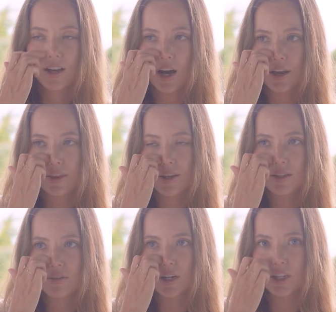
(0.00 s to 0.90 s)
I think
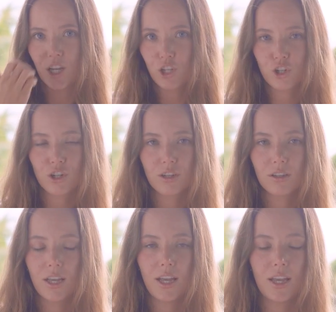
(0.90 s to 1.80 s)
it's very
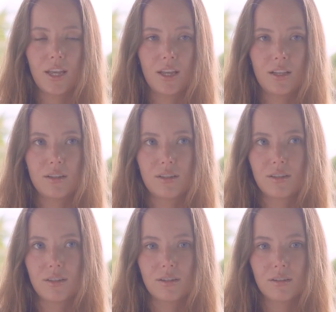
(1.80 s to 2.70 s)
natural, and
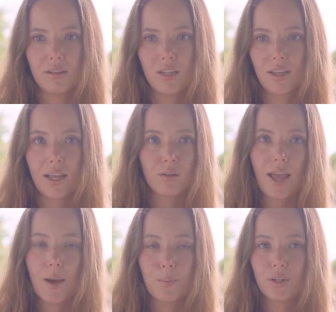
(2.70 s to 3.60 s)
it can
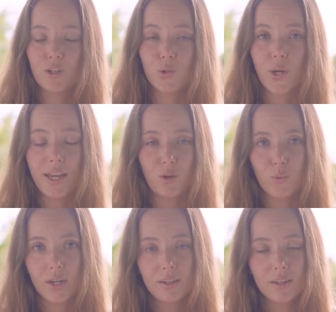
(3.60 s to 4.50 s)
happen to
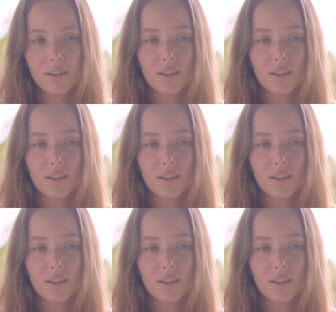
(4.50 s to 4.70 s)
anyone.